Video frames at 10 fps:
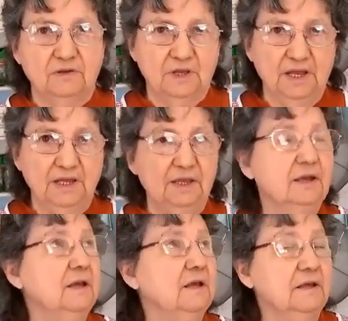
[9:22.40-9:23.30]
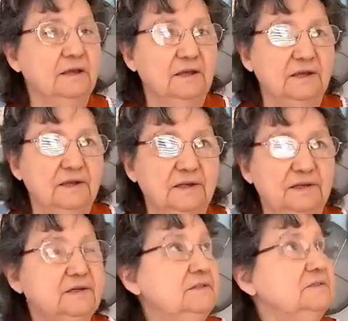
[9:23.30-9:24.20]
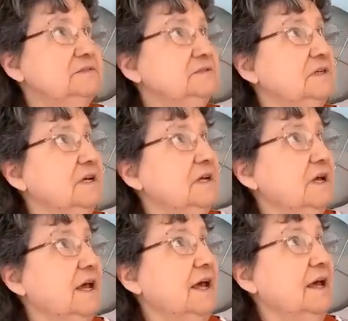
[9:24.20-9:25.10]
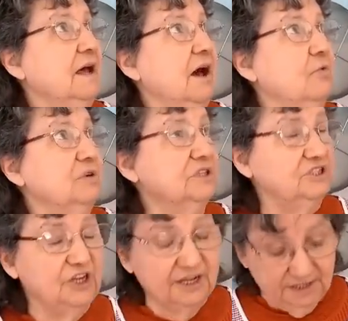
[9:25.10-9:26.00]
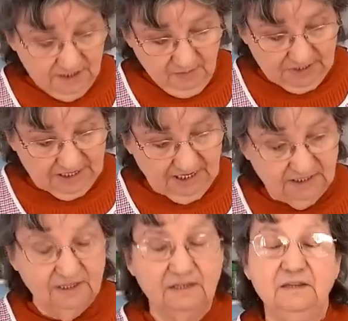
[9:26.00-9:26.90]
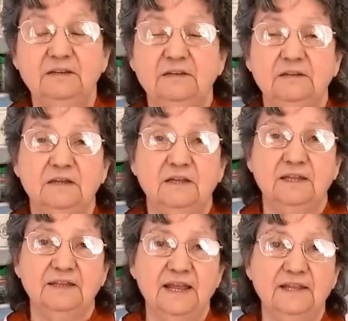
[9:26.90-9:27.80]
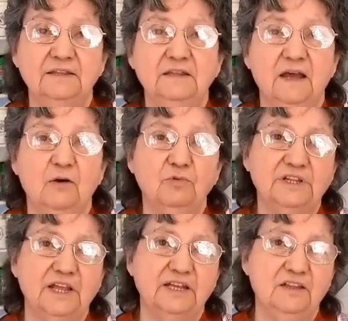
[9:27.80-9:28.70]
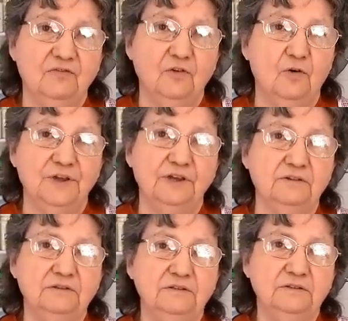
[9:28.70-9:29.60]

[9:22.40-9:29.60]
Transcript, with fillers: when are you going to check that now? I will check in a minute. Okay. And then I will take the foil.